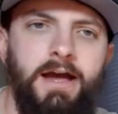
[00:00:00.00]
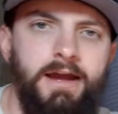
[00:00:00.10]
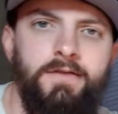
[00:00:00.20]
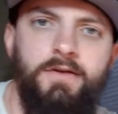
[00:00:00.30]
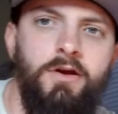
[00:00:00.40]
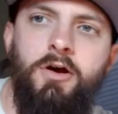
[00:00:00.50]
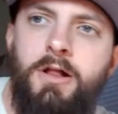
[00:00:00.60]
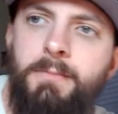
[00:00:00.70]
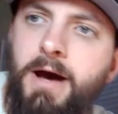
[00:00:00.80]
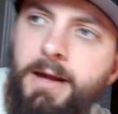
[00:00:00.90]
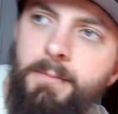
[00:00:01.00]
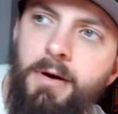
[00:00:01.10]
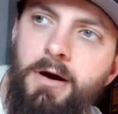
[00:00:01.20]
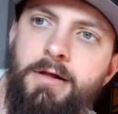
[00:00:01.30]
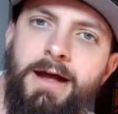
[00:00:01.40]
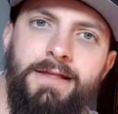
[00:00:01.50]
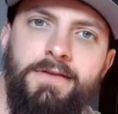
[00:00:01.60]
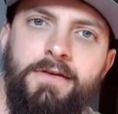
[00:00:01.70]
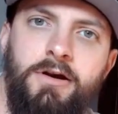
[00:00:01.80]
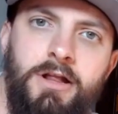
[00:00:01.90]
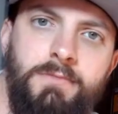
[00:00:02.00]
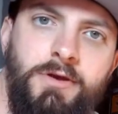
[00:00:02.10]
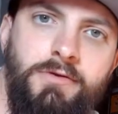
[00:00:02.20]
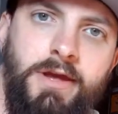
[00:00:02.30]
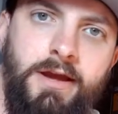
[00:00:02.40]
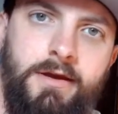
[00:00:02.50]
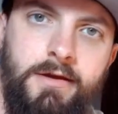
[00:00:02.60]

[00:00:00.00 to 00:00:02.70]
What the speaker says: guess you can call them oddball. I like to call them unique.